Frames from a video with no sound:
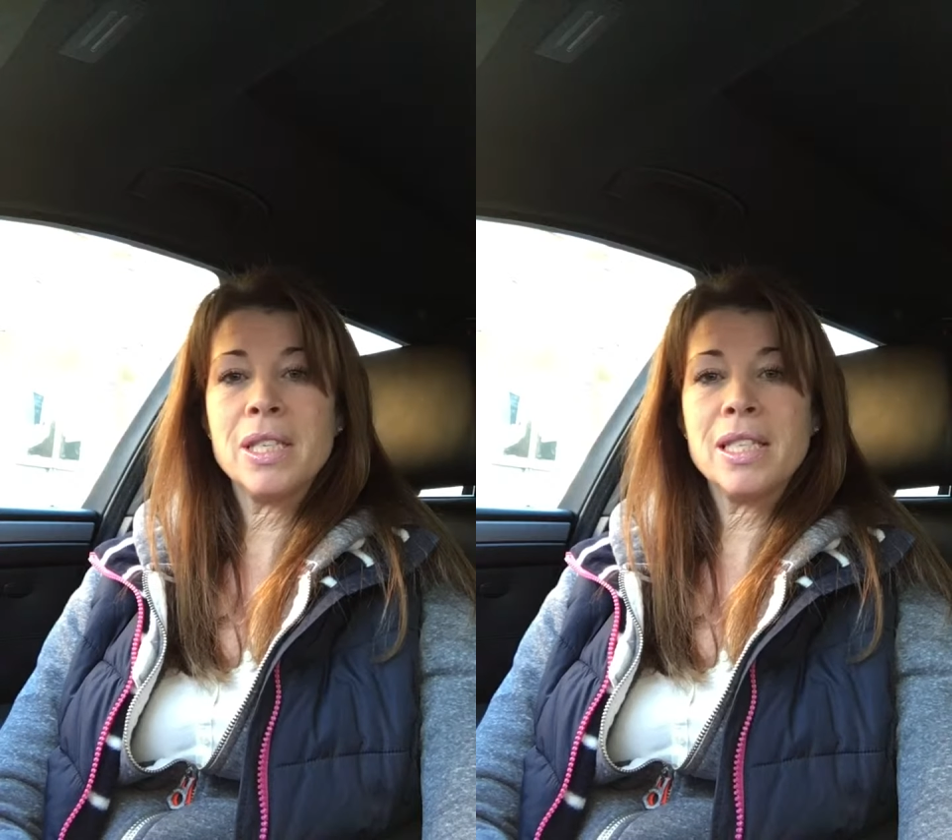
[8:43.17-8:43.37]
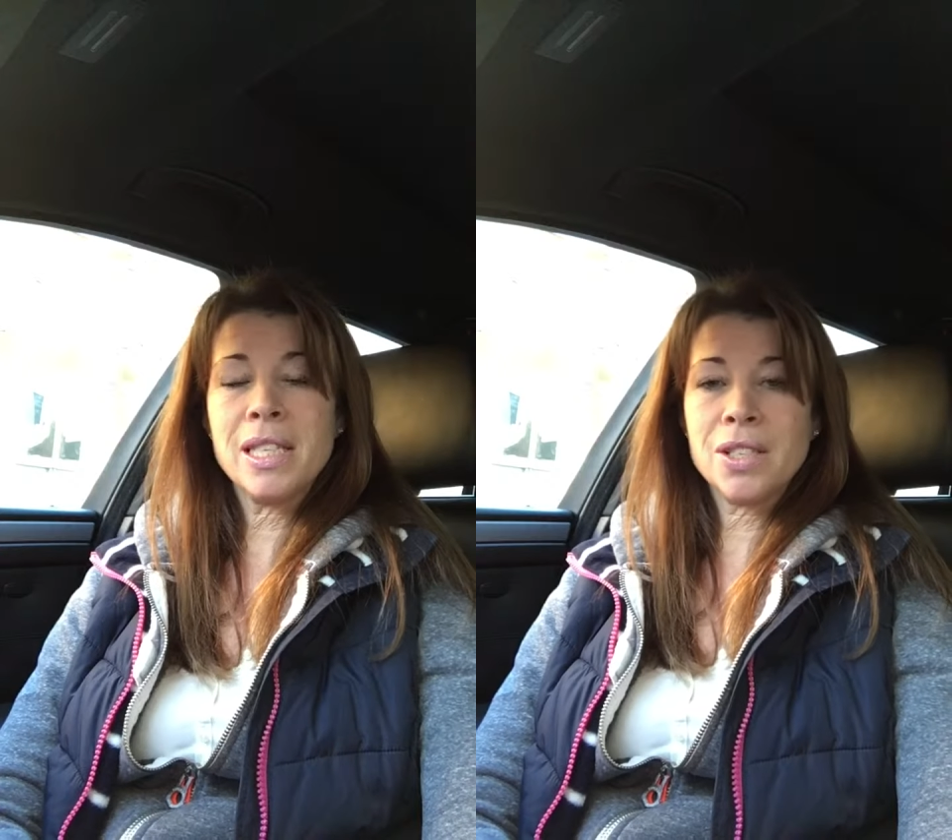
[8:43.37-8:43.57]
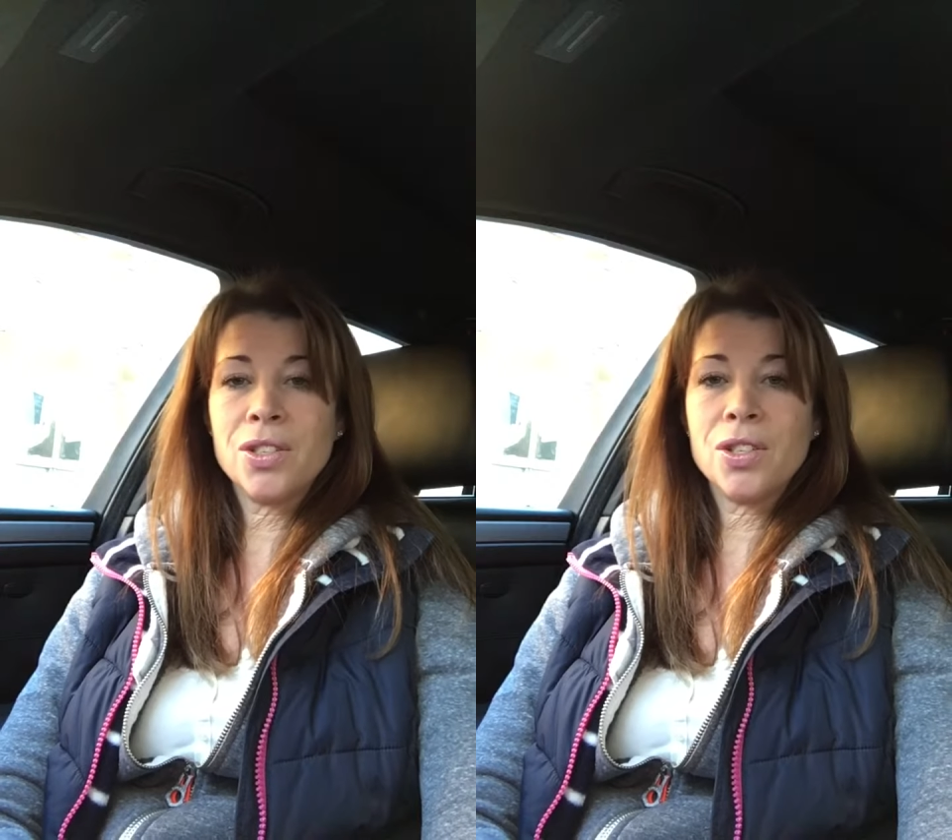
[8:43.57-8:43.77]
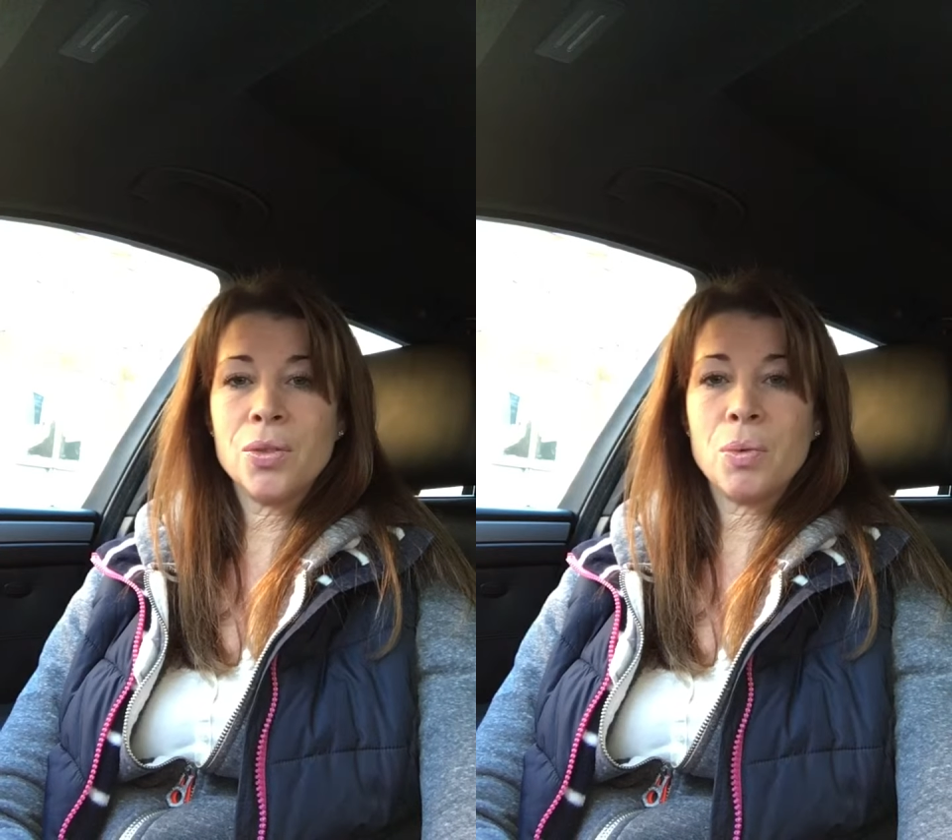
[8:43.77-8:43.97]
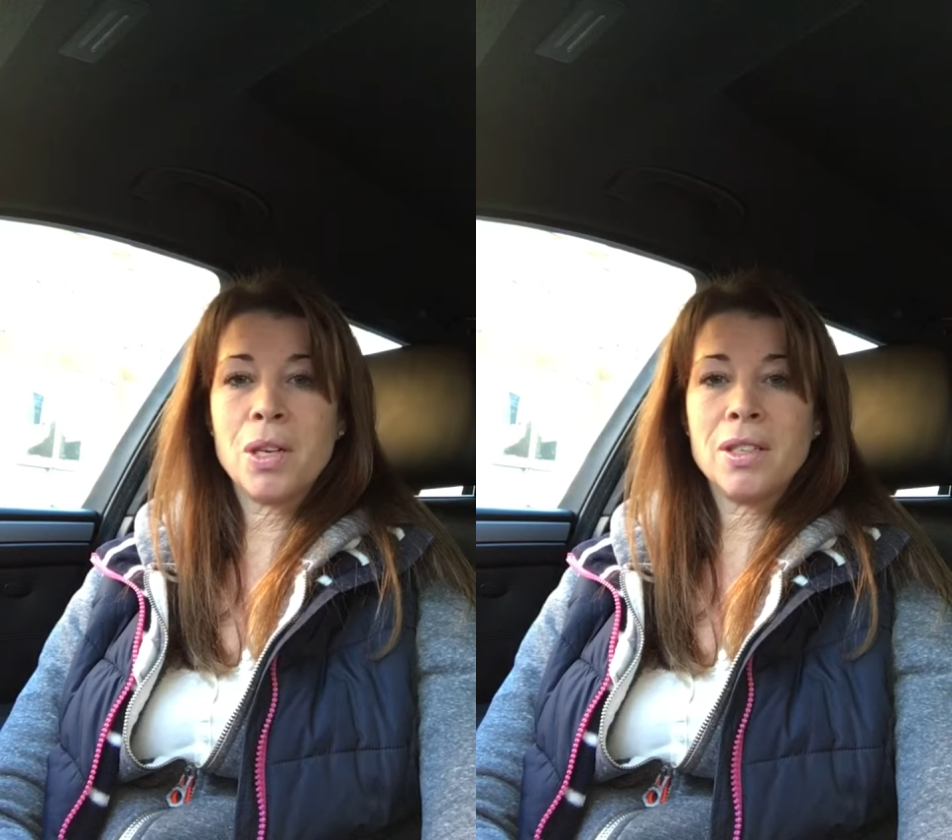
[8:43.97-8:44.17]

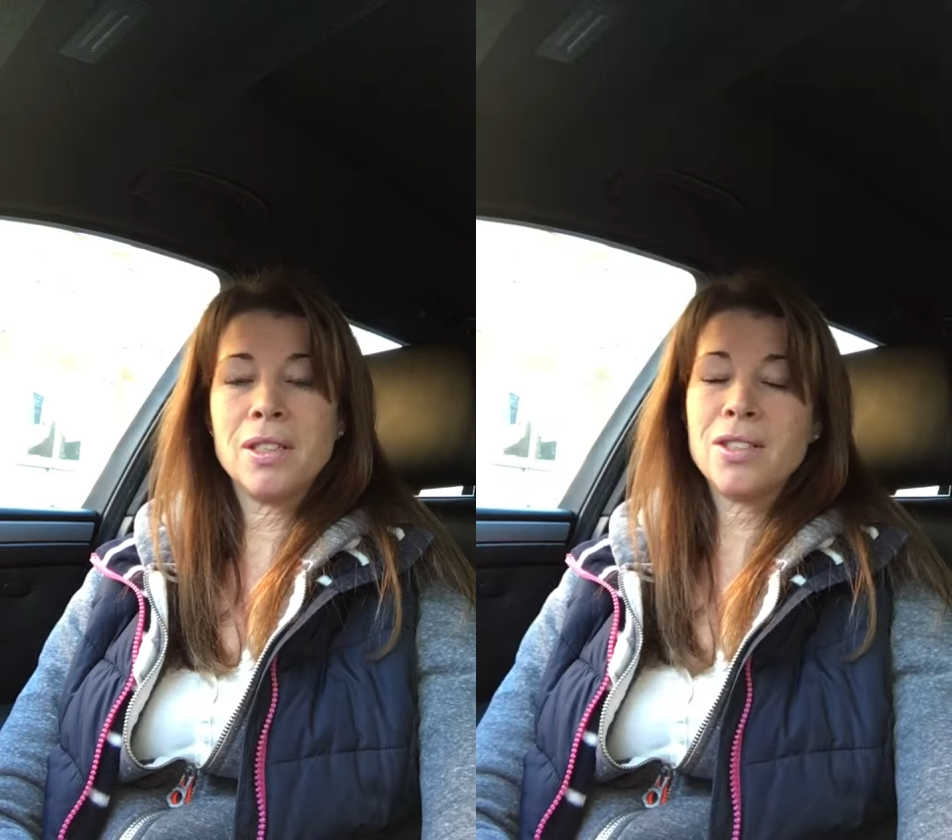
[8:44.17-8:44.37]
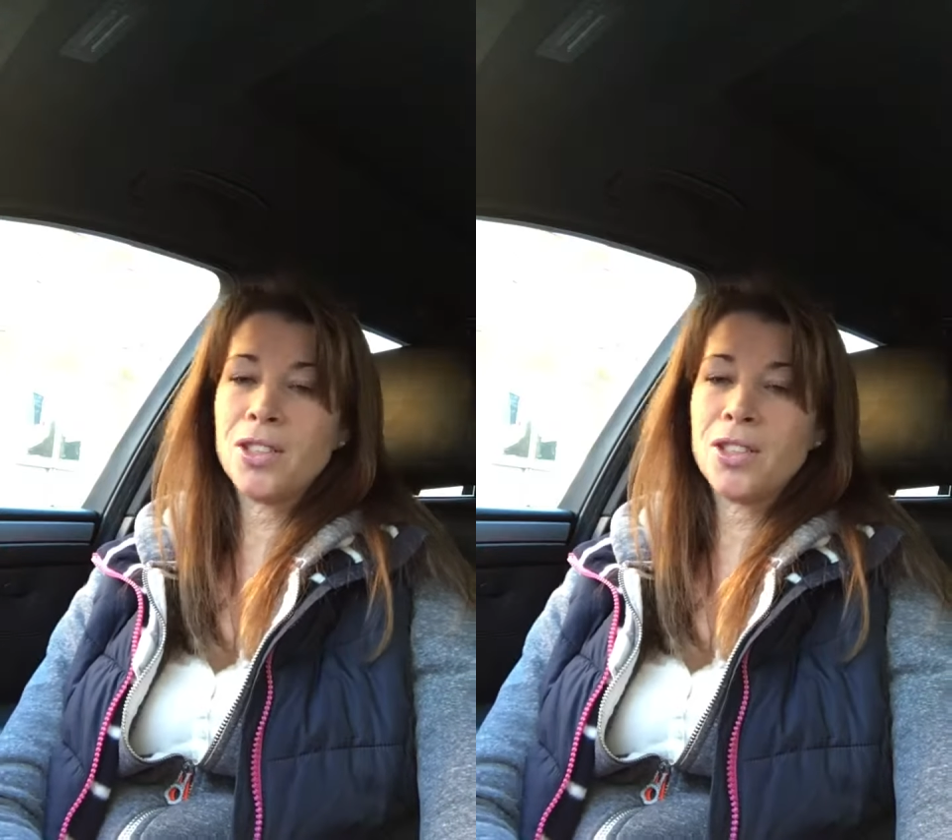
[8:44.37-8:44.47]
621